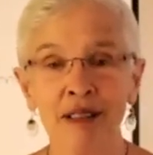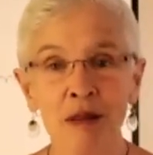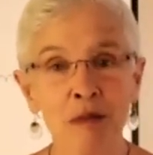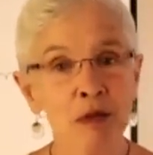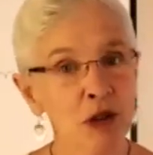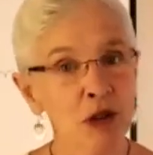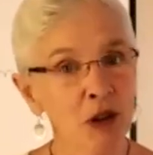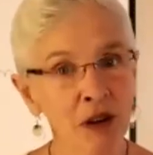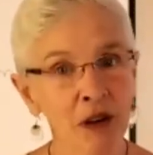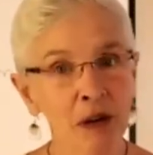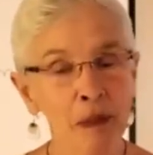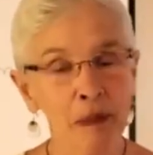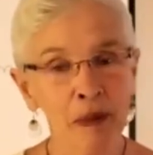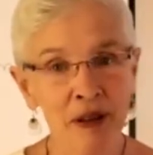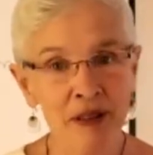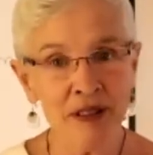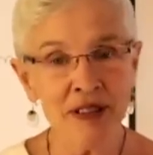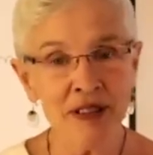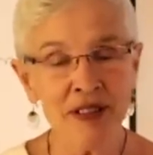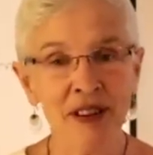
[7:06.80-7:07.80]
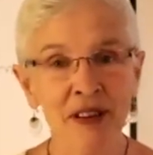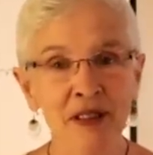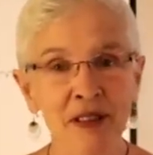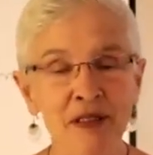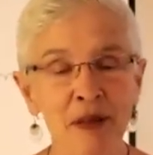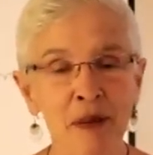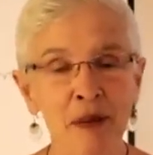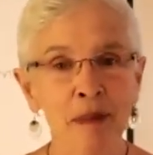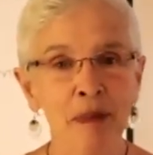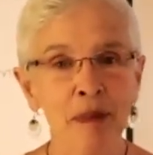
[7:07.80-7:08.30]
some dark
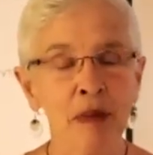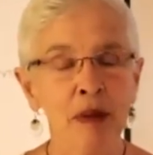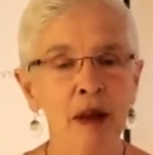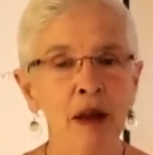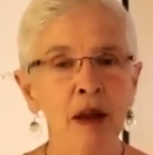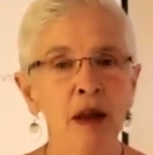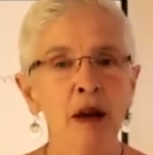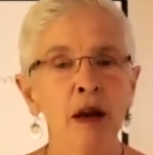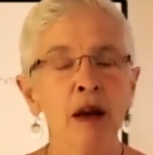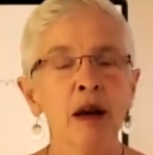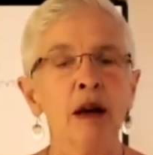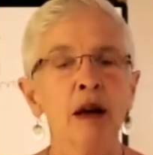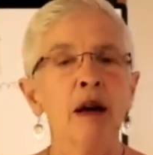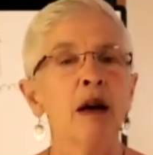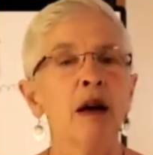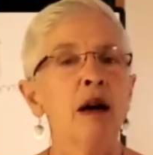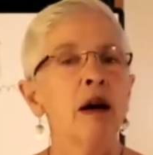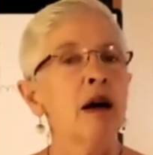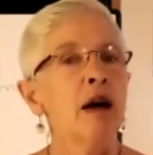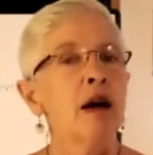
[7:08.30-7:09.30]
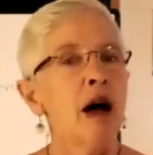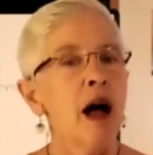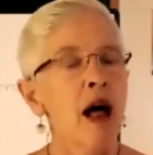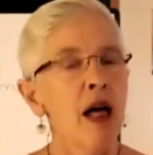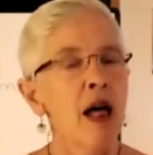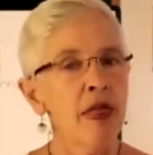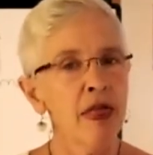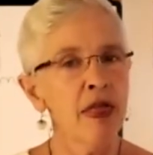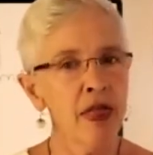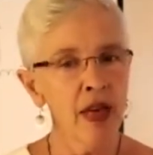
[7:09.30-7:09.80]
mischief.
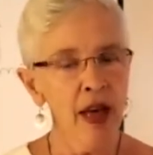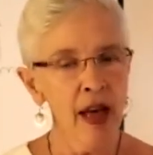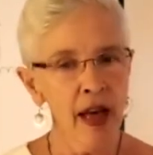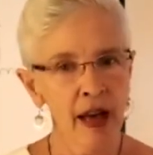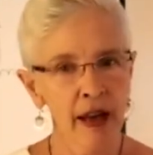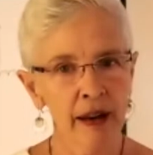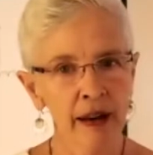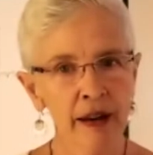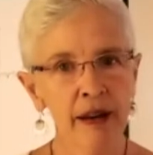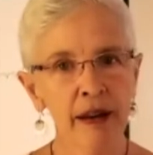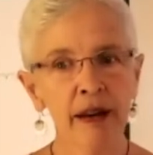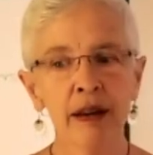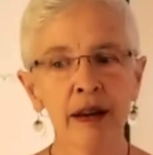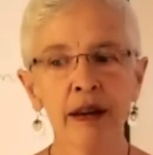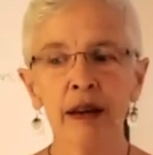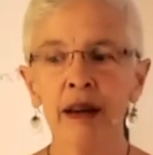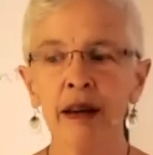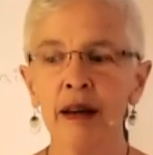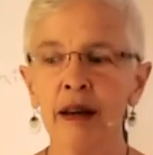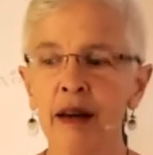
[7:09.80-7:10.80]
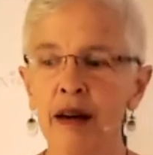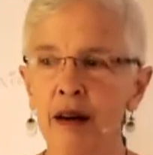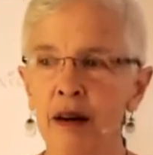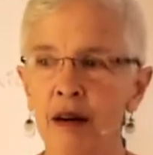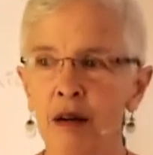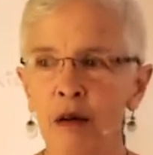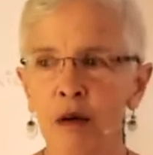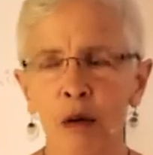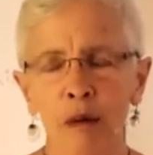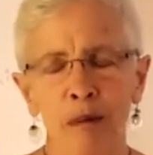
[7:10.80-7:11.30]
And then,
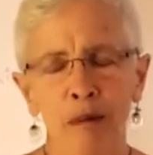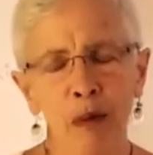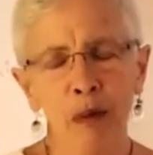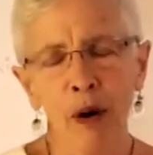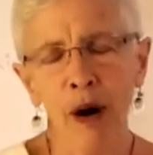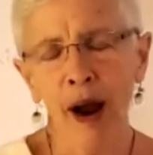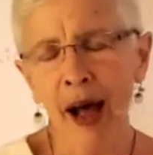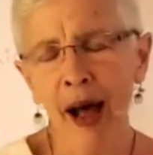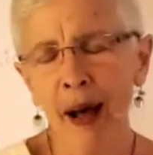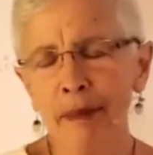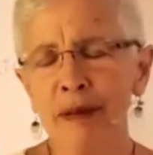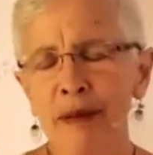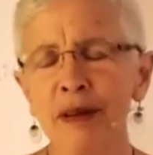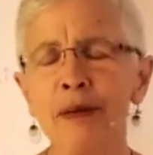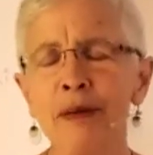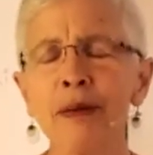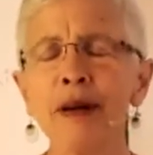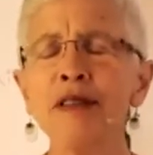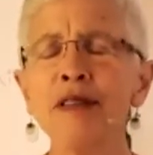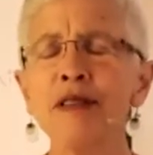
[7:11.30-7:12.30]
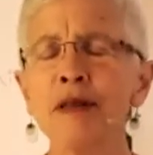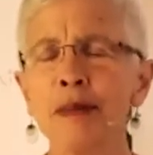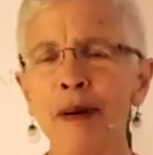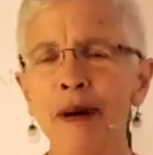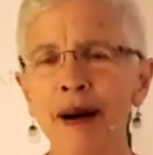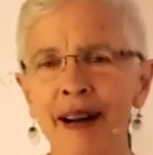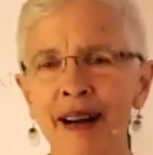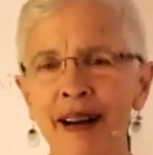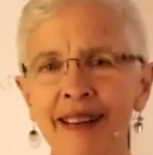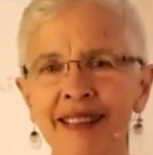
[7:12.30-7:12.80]
perhaps in
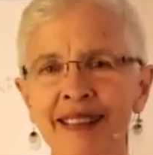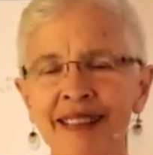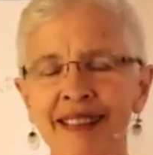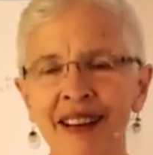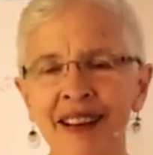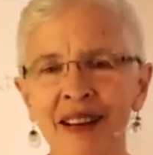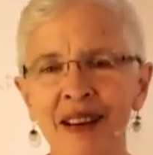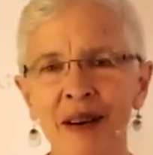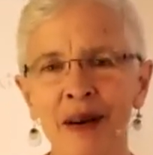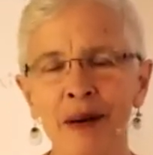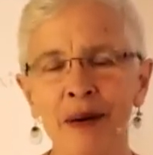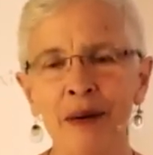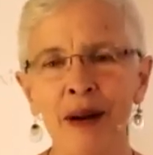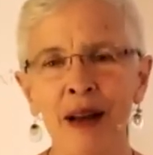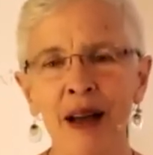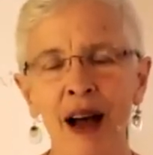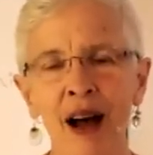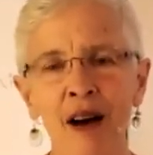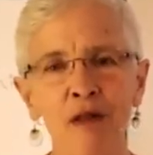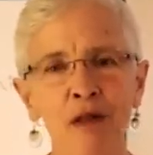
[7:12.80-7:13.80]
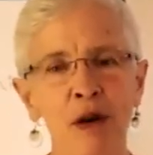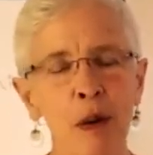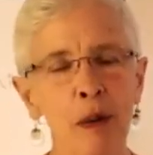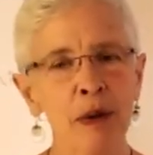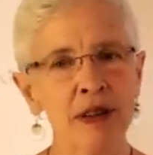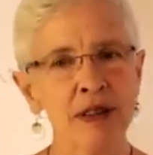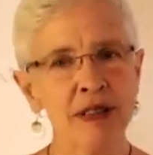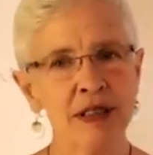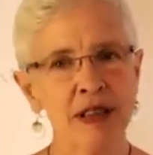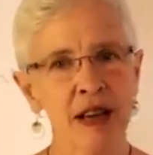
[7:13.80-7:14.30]
response, we have what
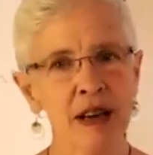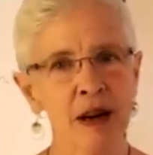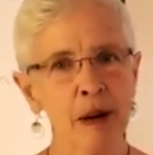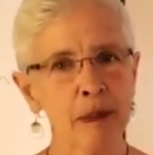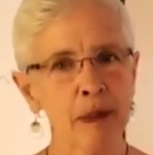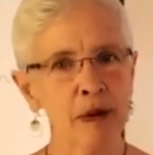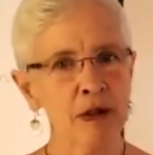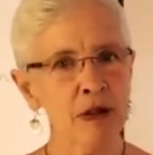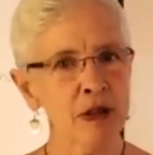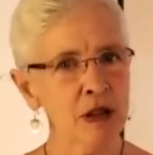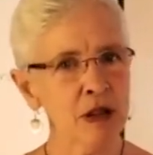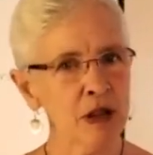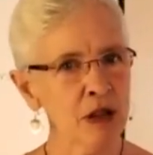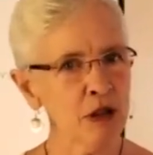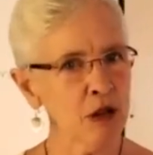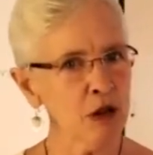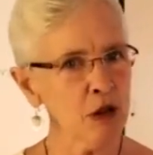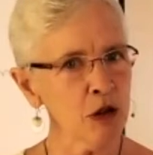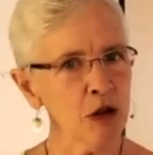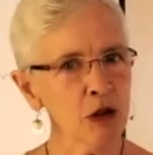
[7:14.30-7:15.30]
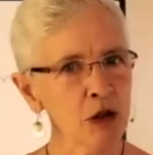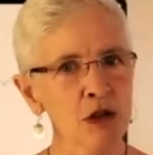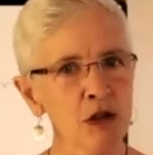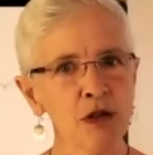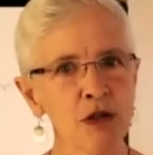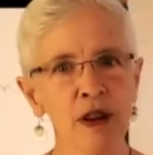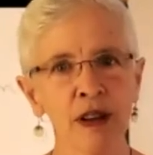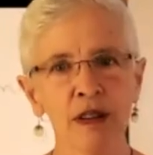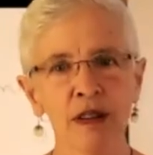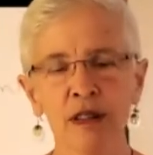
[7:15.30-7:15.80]
was set up as the church
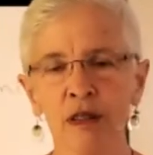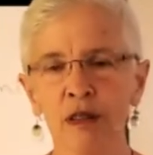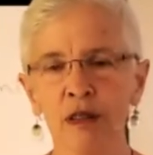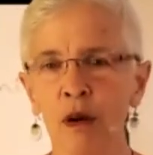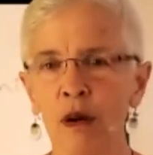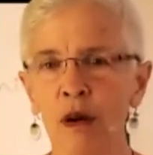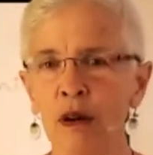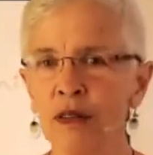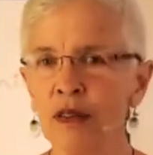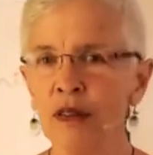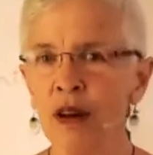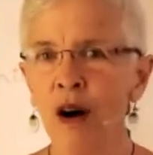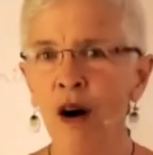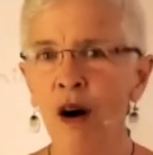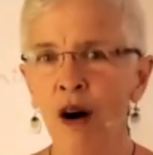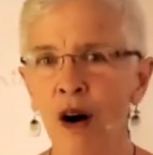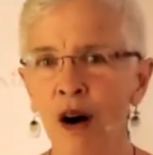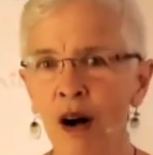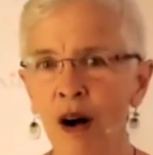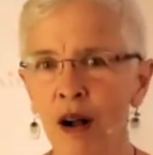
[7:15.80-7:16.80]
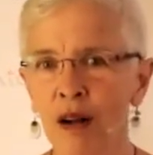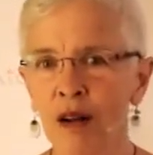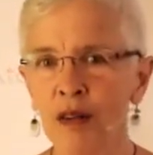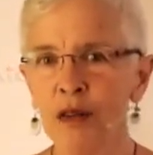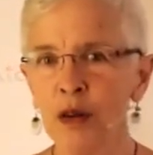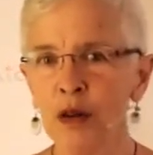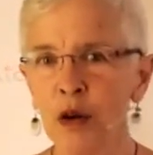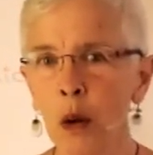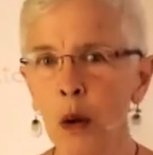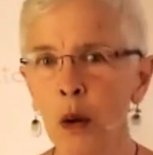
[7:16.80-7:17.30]
festivals, All
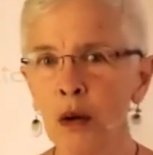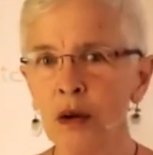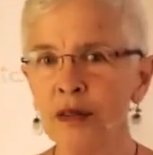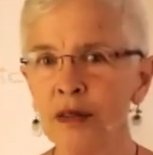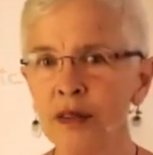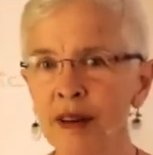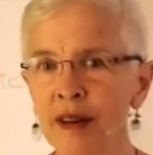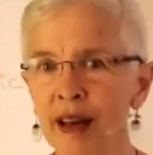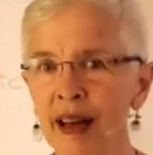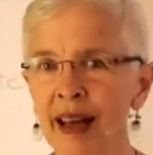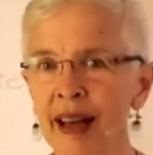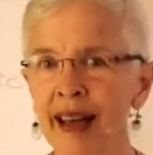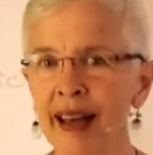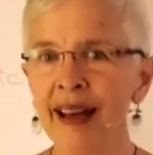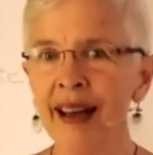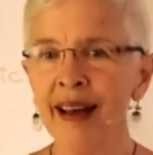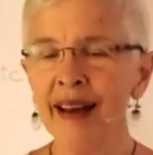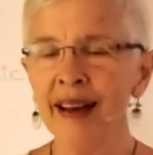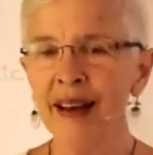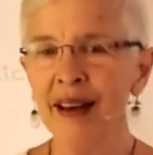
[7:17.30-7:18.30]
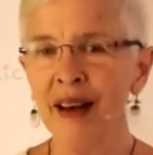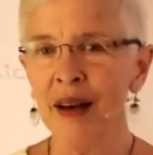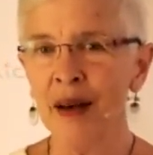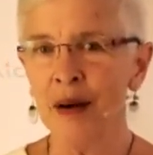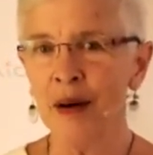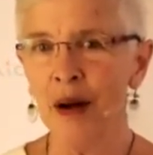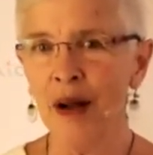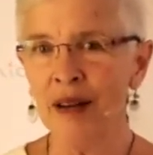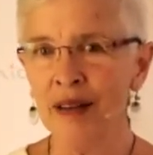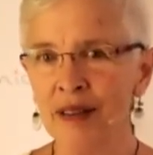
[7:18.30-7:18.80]
Souls Day
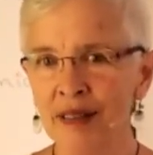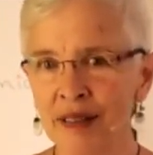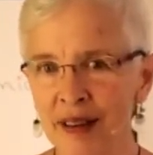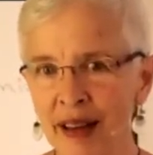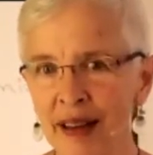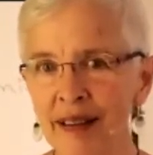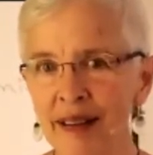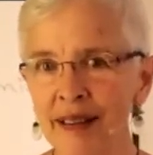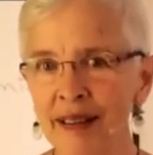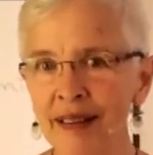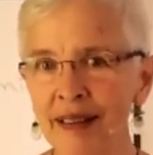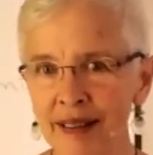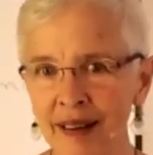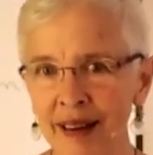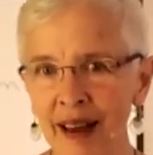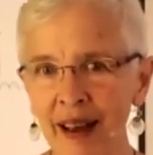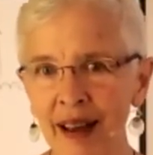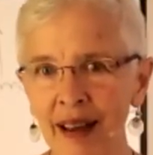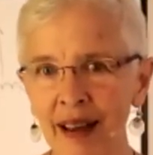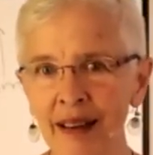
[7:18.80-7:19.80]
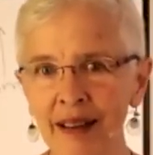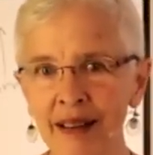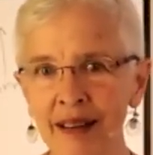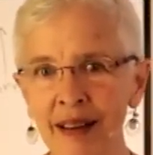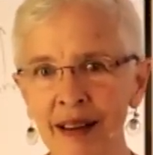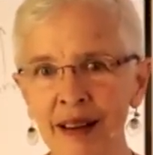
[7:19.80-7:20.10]
and All Saints Day.